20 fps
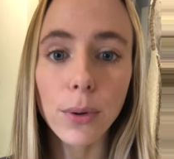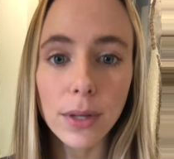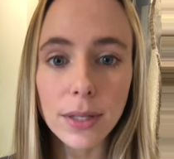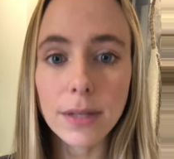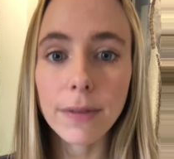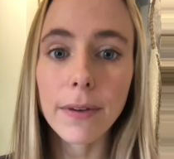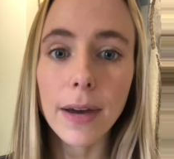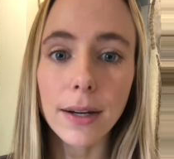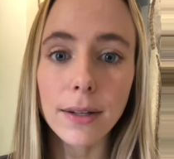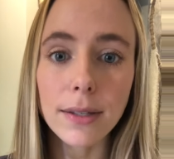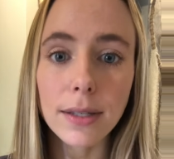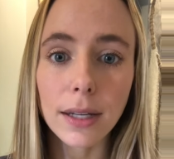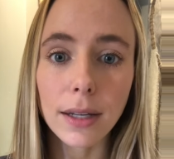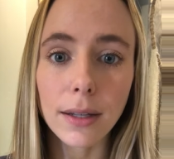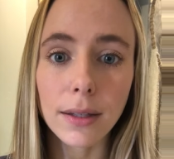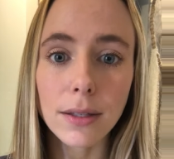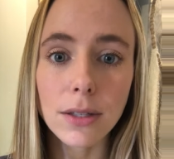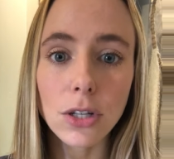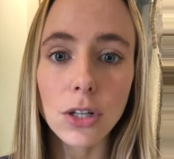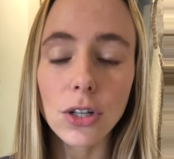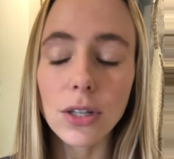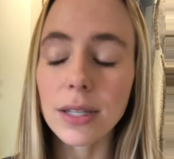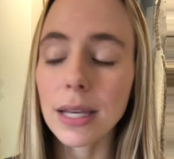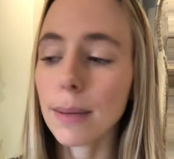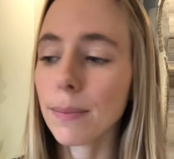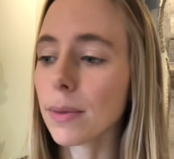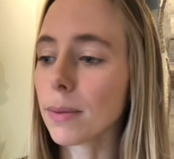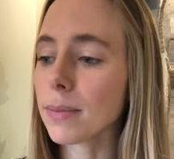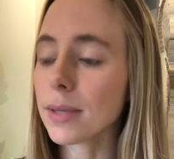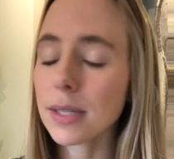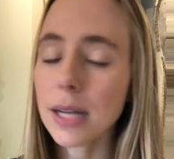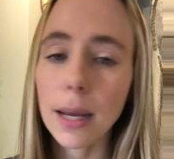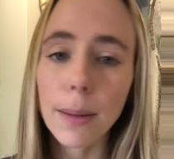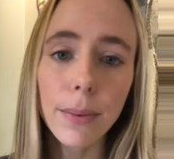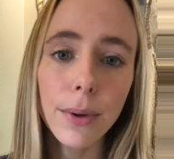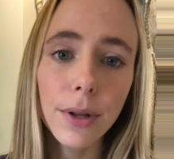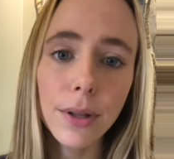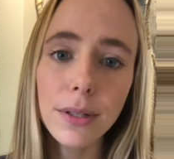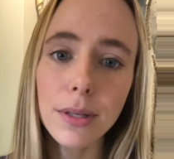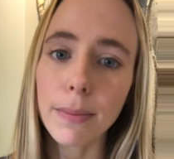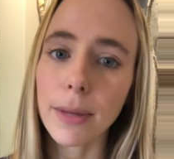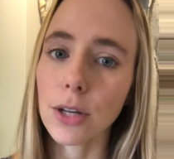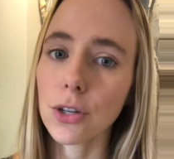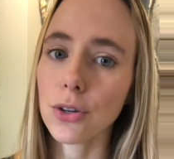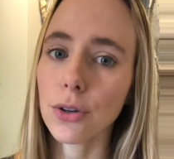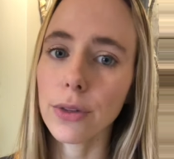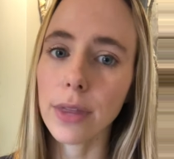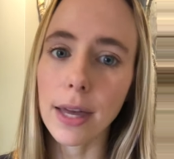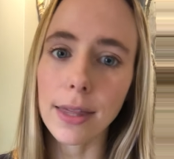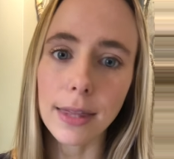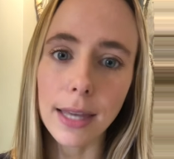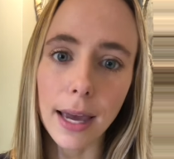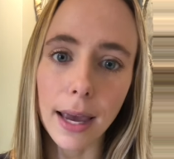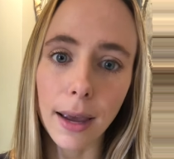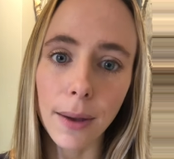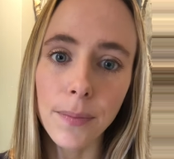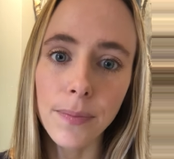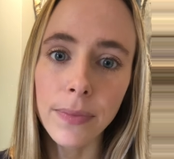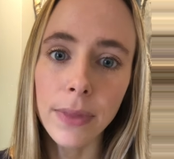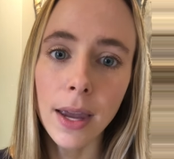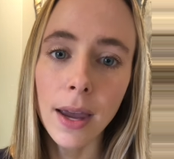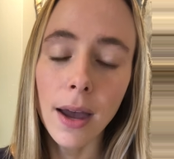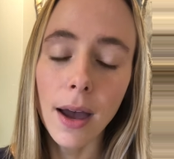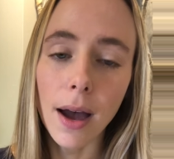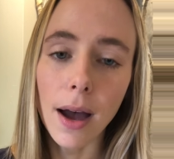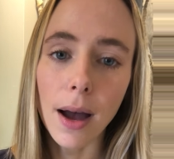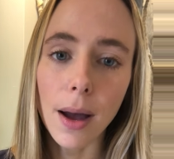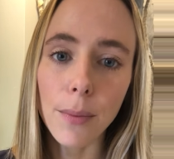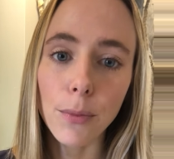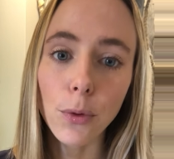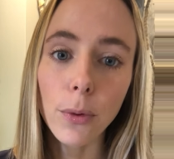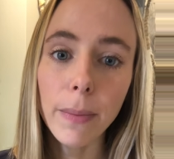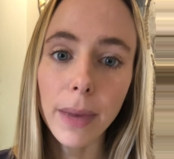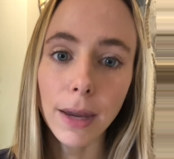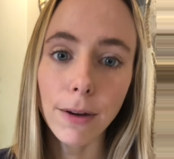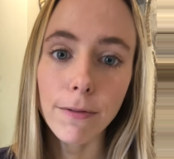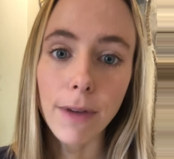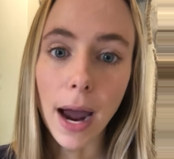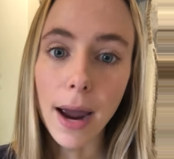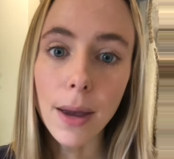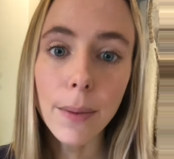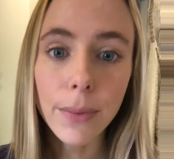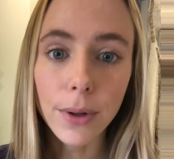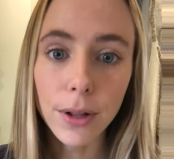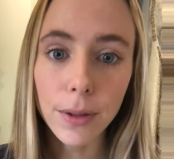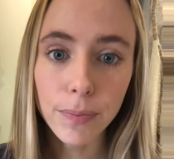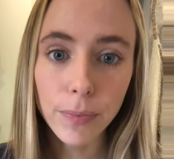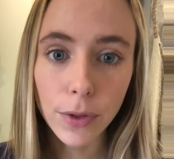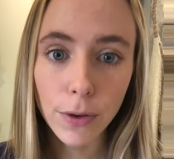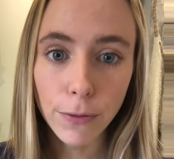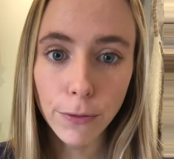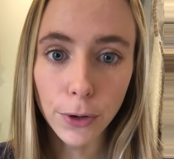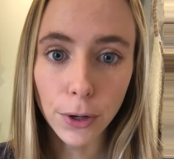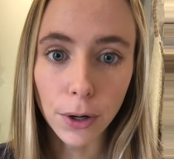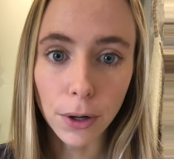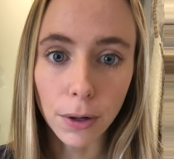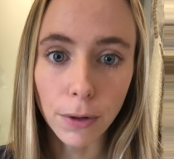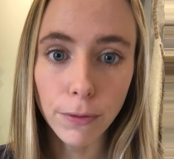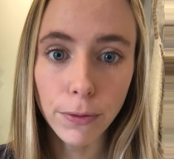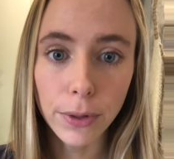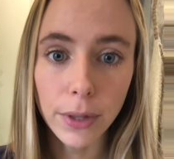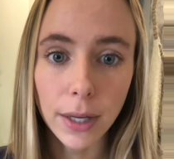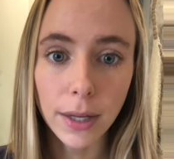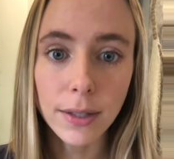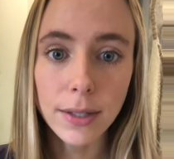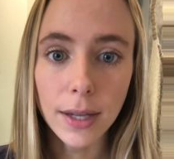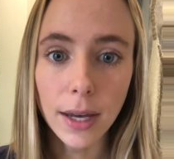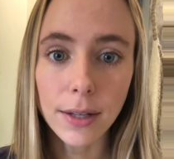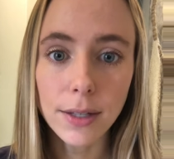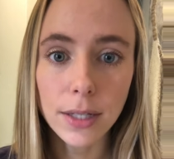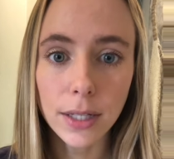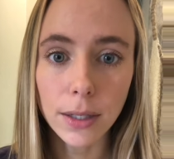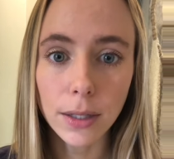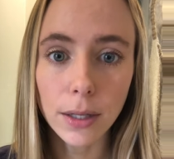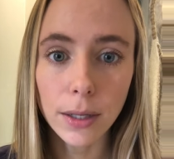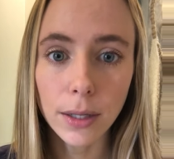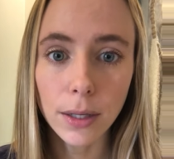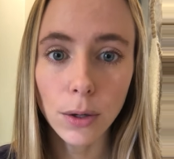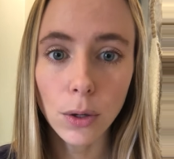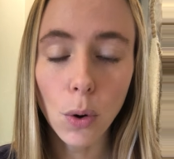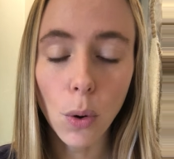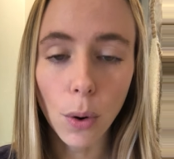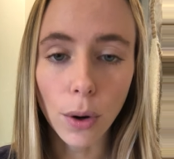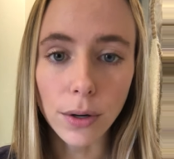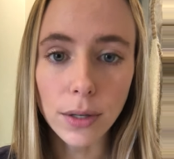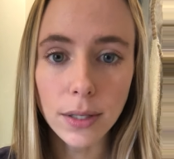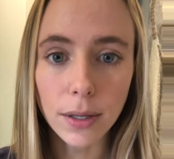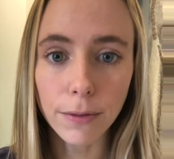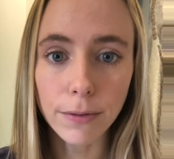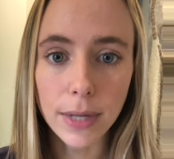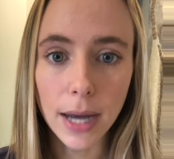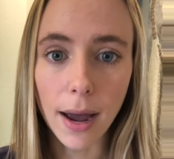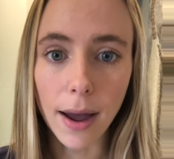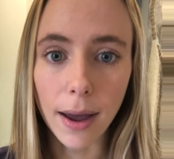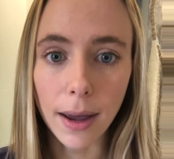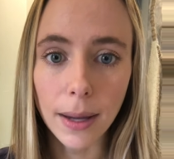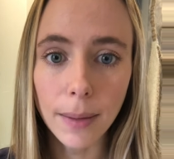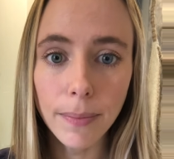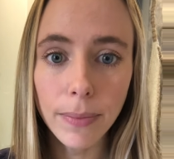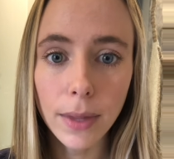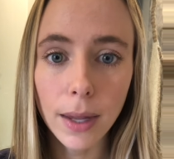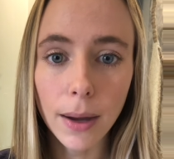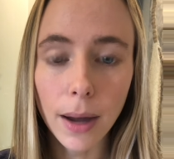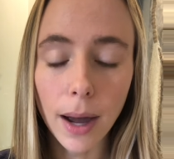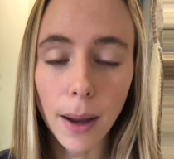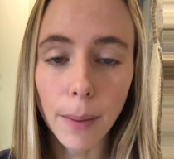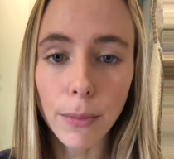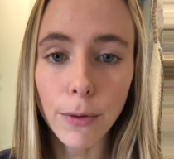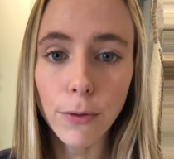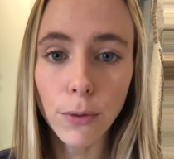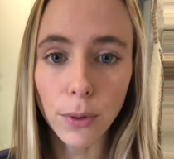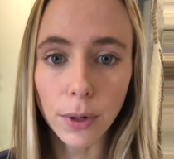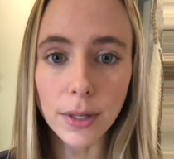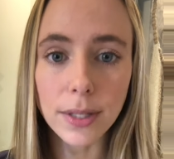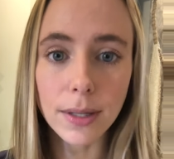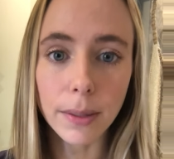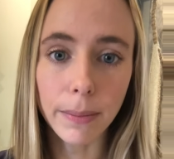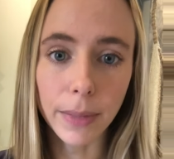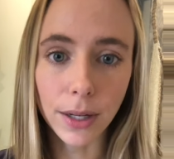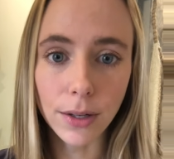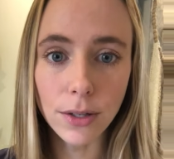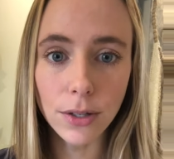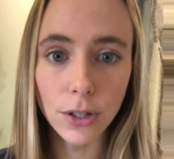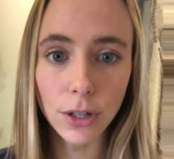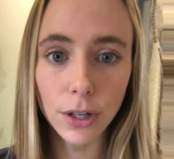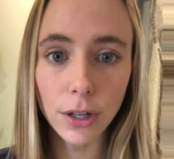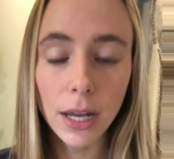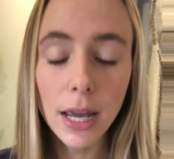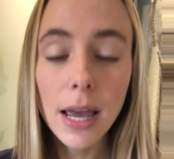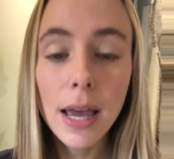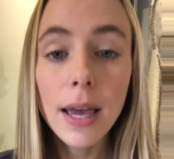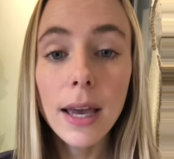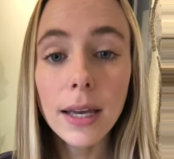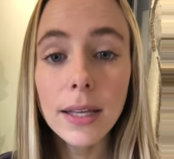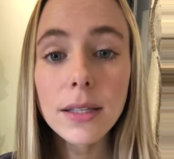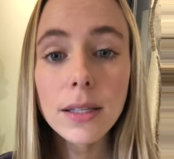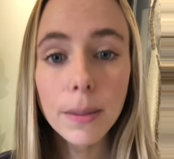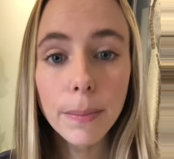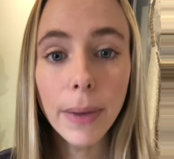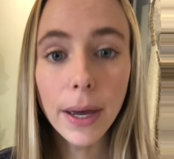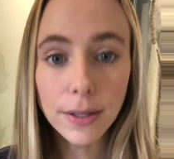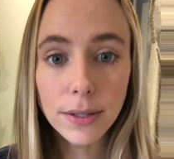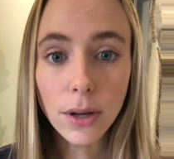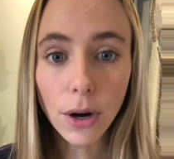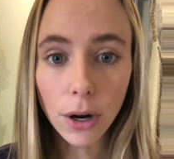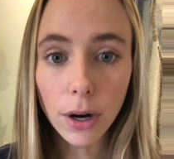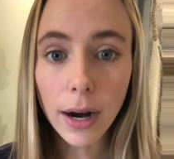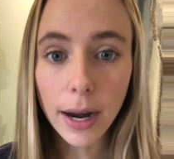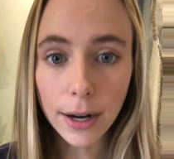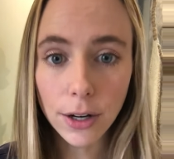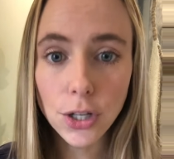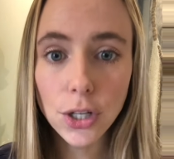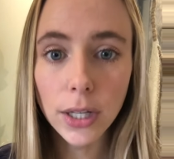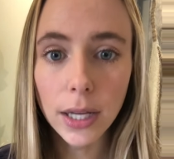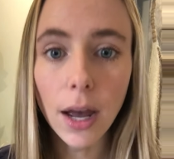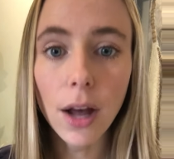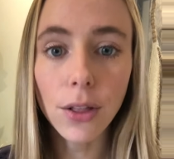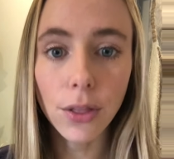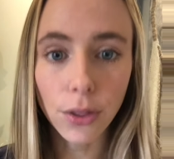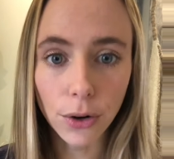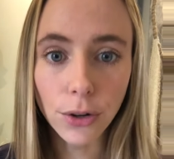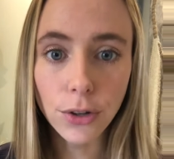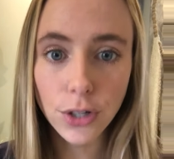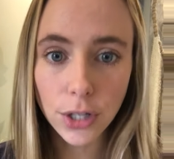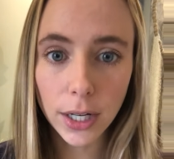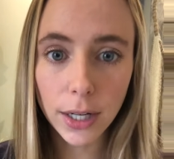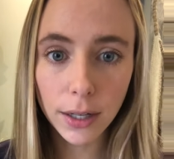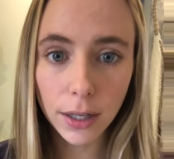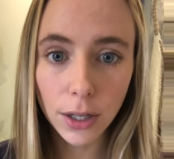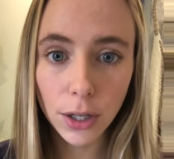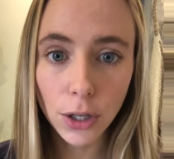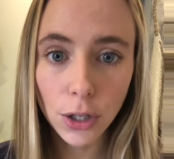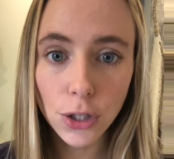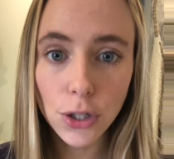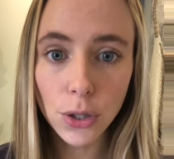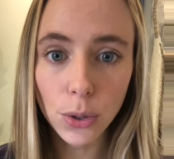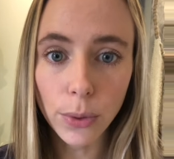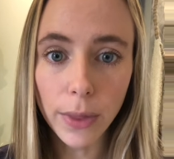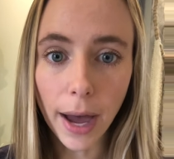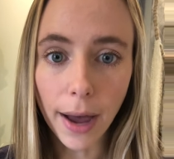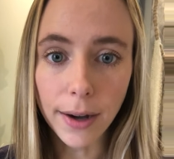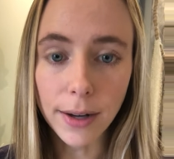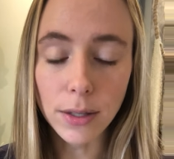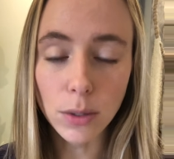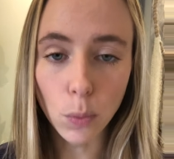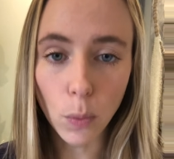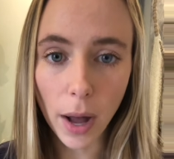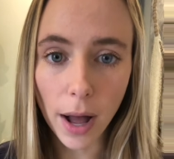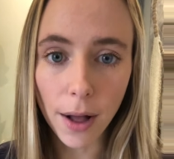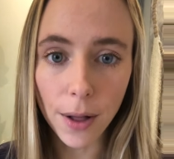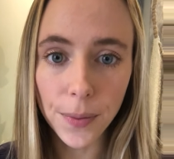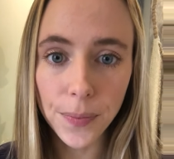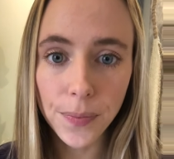of vaccines to just keep them stable, to make sure that they remain viable for the intended course of time before it's administered. And some pets are actually allergic to that as well.